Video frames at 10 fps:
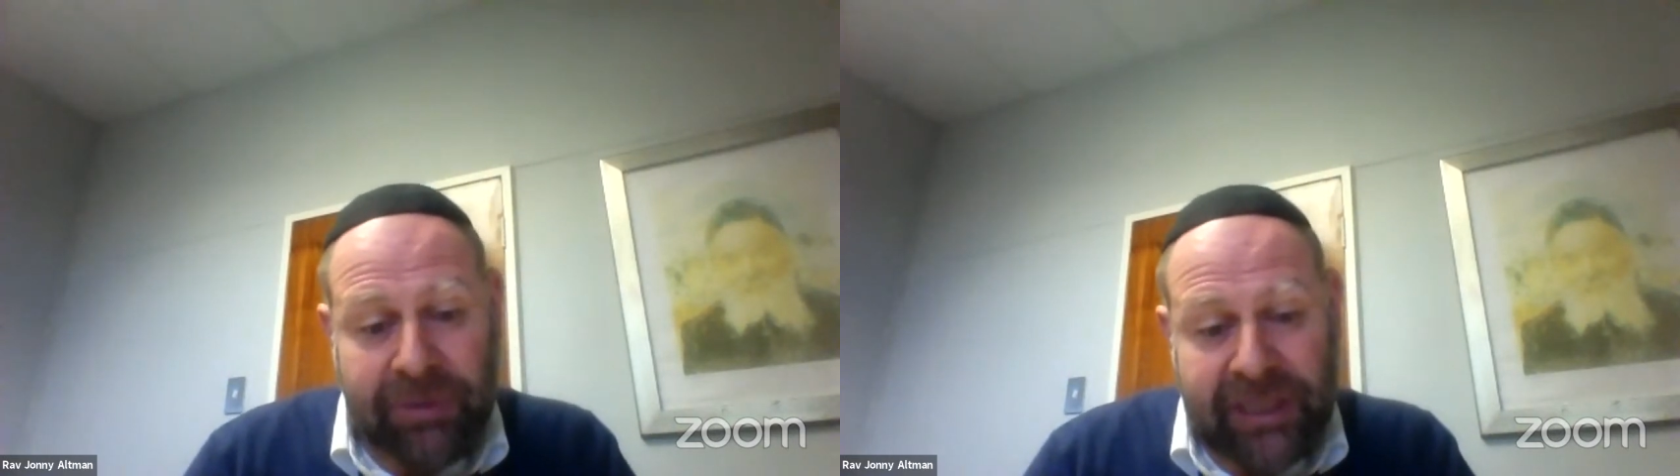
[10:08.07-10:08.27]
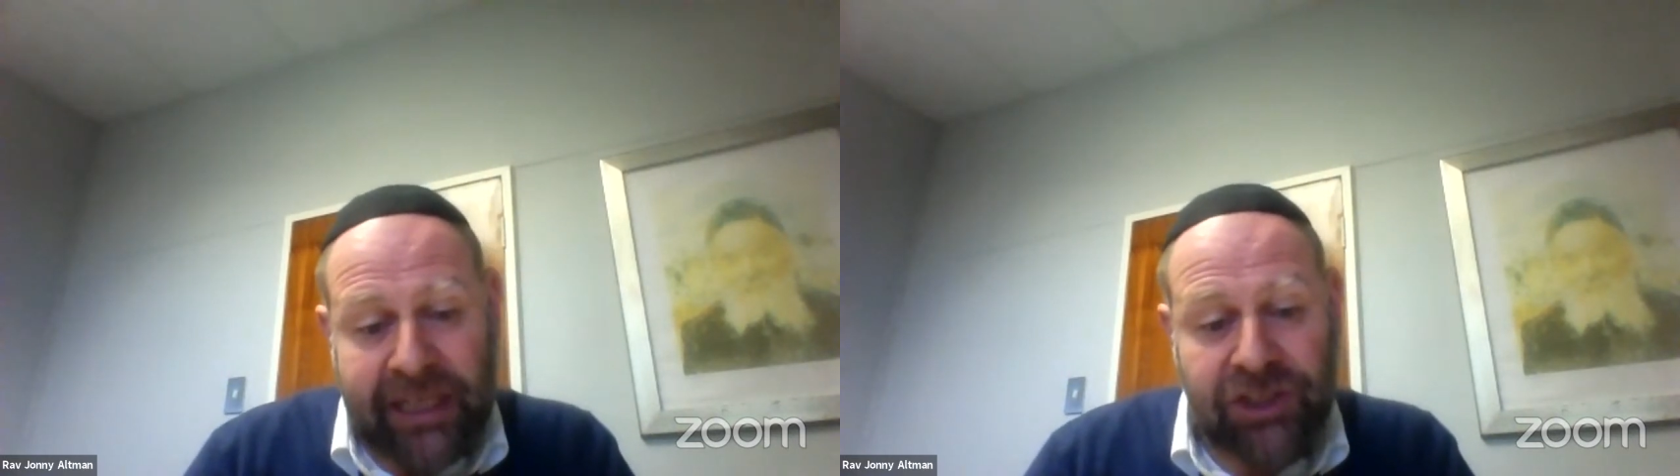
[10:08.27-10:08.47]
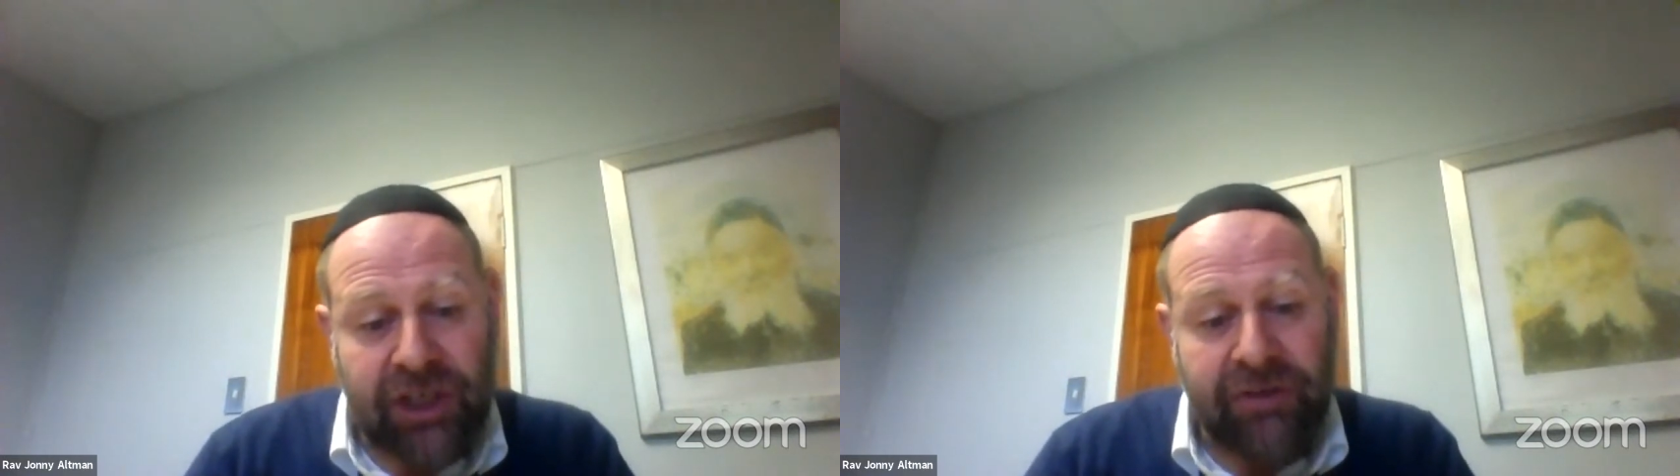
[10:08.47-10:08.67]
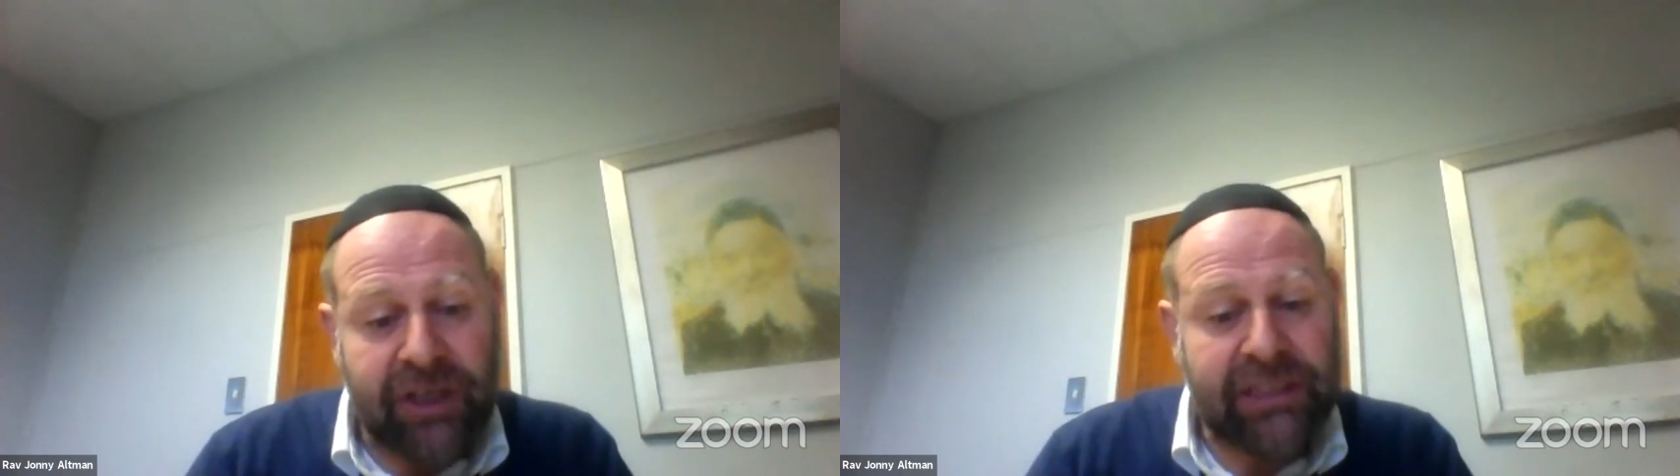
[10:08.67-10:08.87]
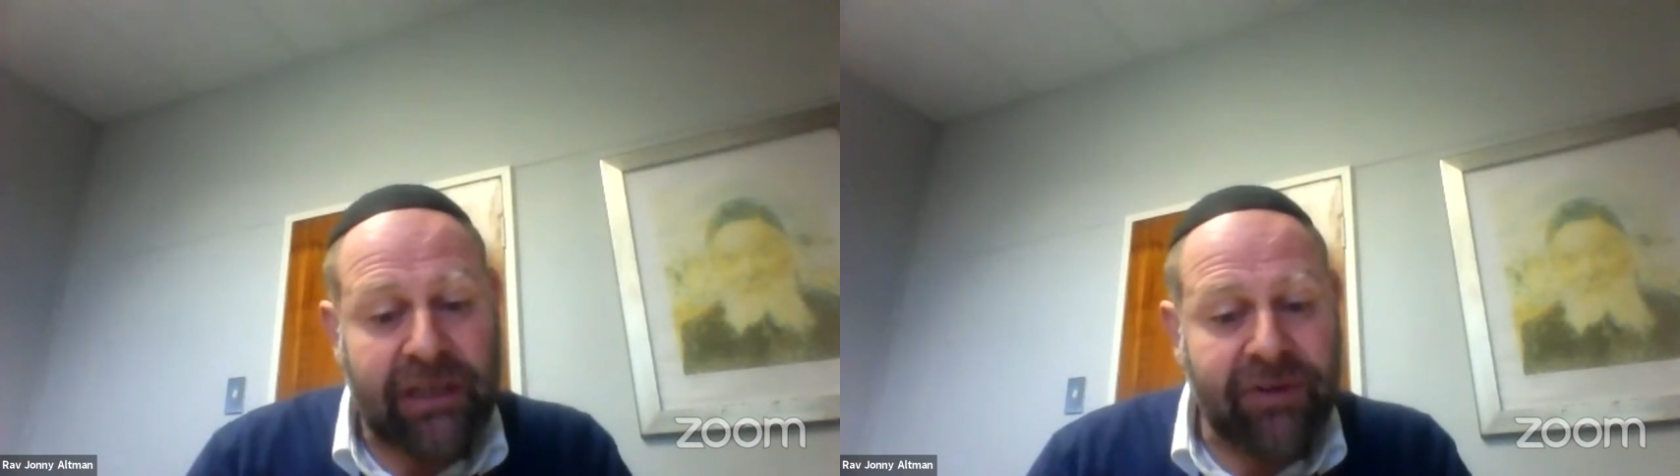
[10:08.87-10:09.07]
b'nei Yisrael
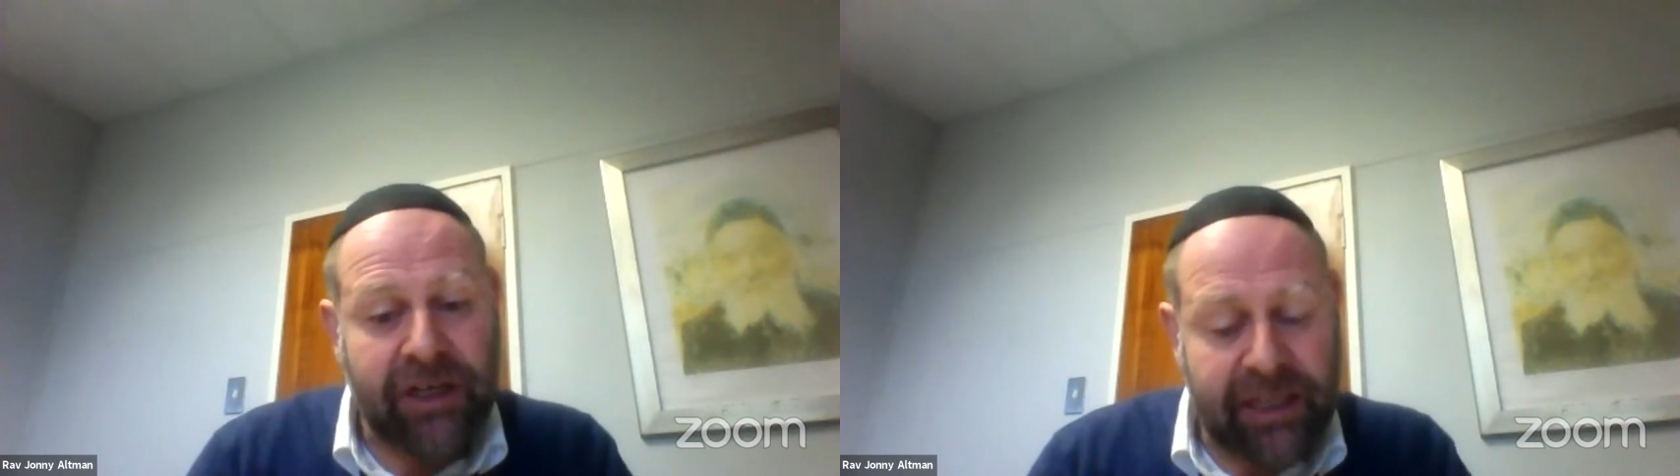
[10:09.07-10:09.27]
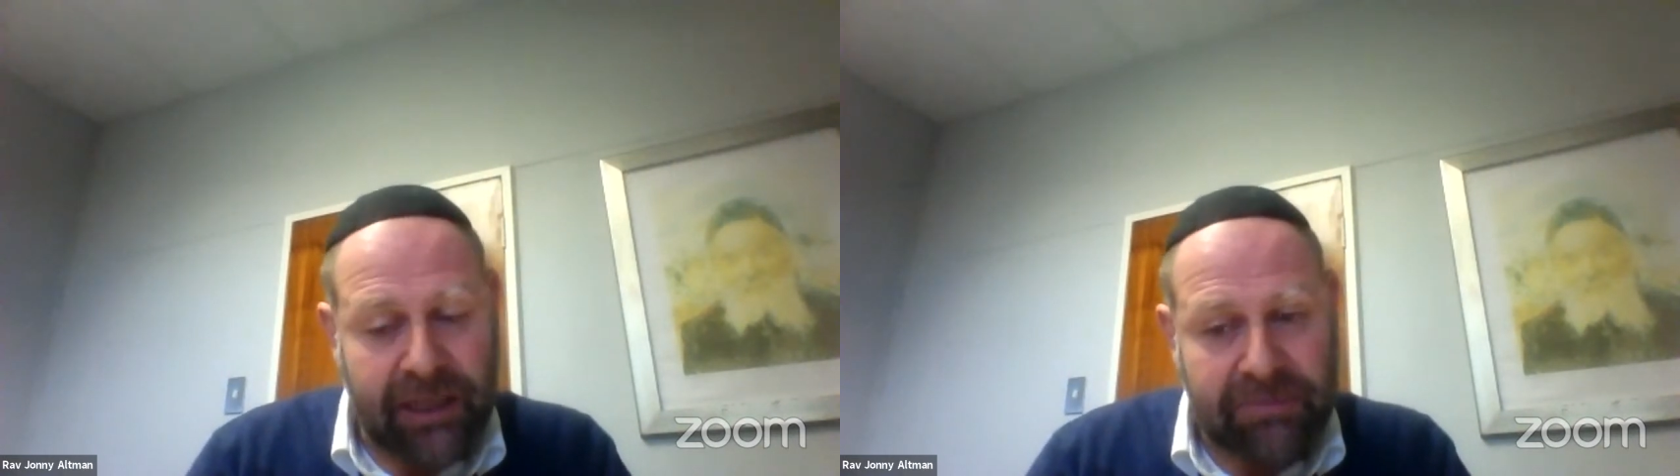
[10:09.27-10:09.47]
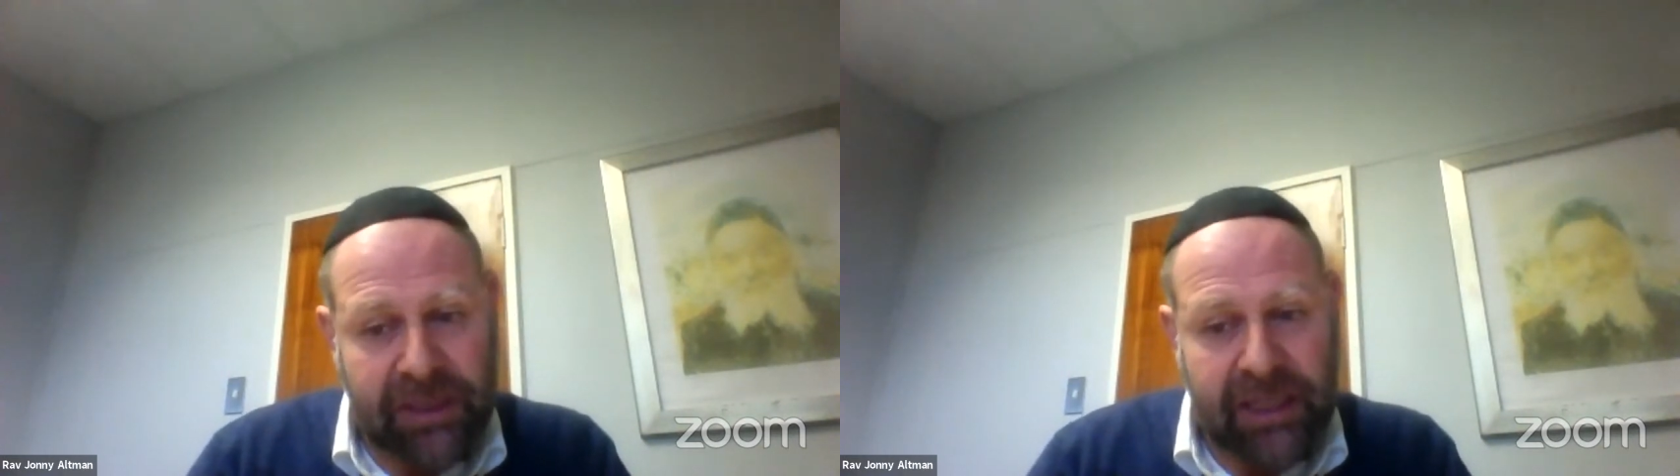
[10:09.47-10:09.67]
v'ani avarachem.